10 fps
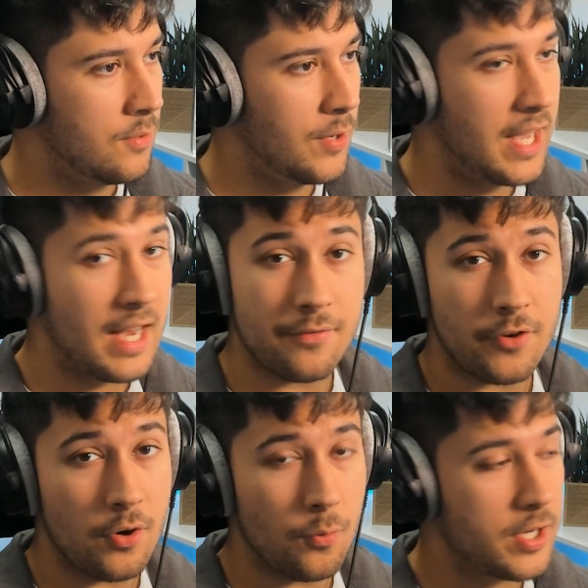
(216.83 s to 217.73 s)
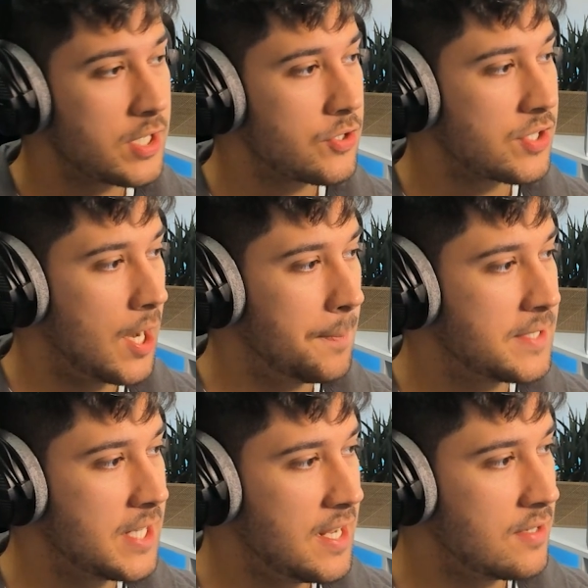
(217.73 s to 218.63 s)
We have got Windows
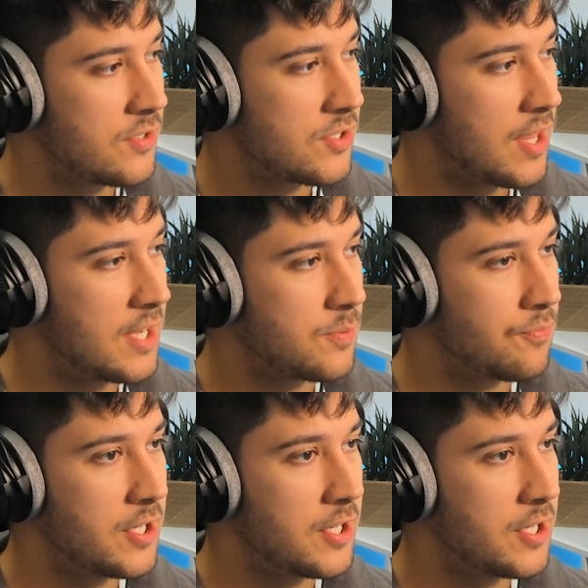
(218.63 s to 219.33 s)
Update, so that's pretty